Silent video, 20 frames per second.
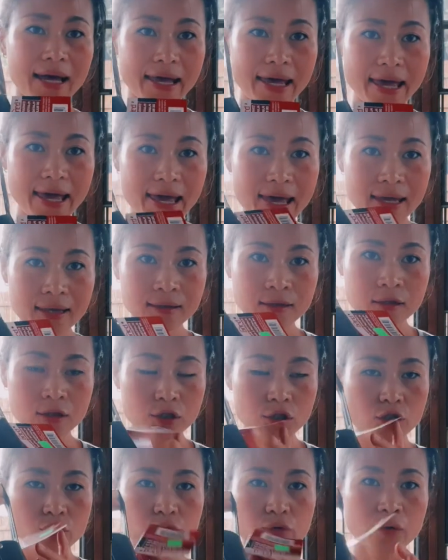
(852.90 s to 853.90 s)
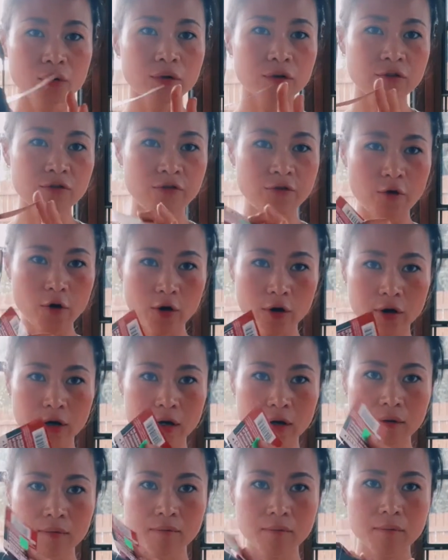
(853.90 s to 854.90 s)
hand tool
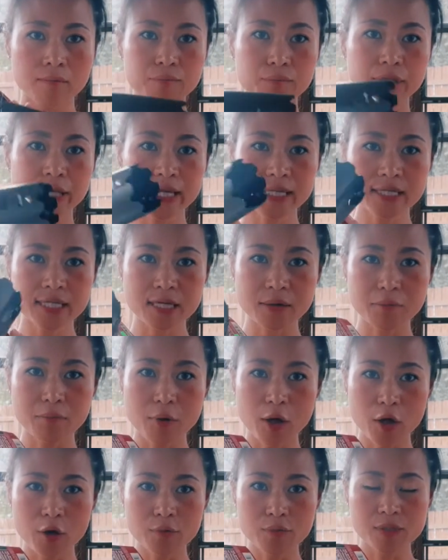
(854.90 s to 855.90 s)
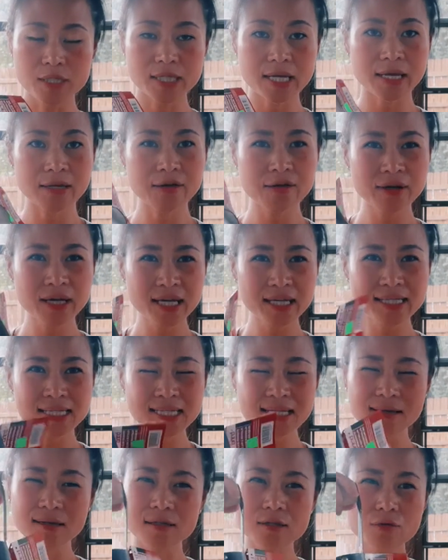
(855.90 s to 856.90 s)
for planting bulbs, and you can
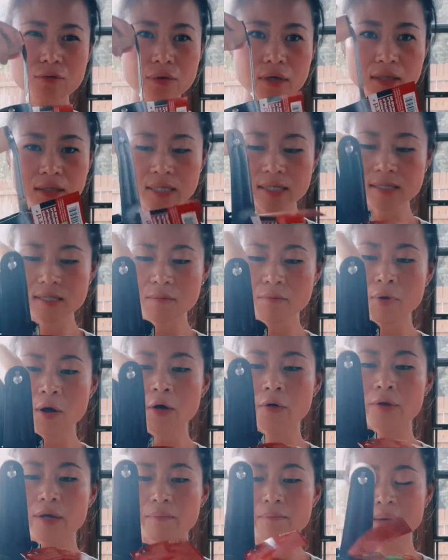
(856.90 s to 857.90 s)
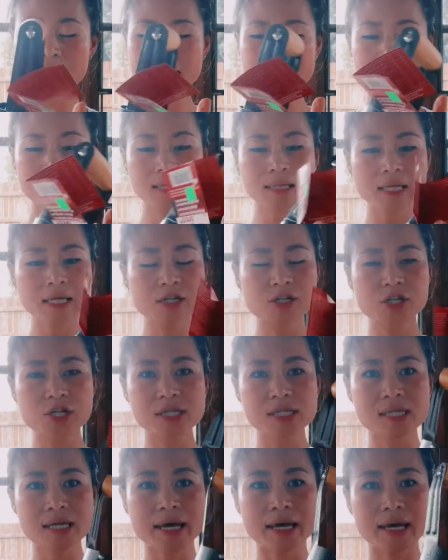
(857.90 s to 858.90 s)
see it's really simple. It's basically
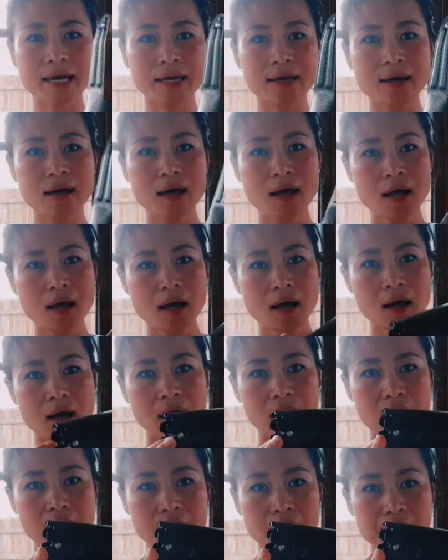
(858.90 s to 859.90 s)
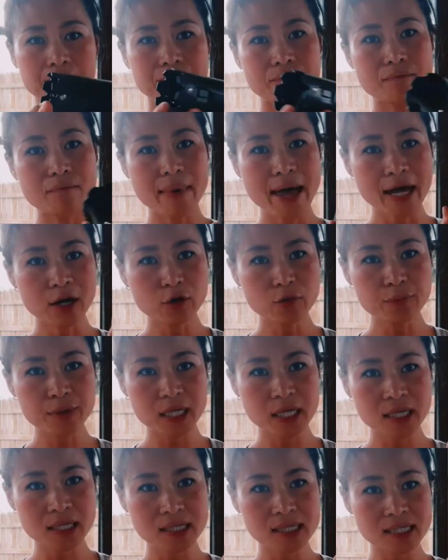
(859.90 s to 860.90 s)
just a metal
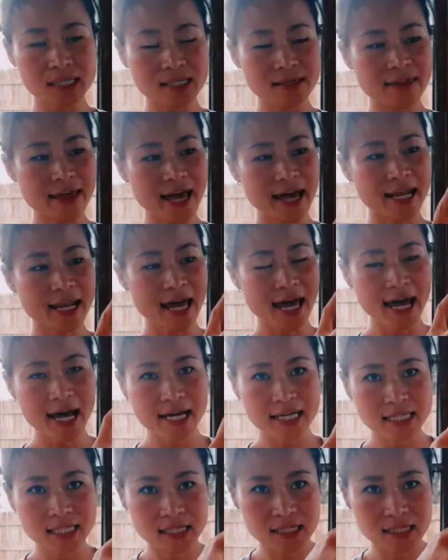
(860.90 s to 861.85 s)
piece that has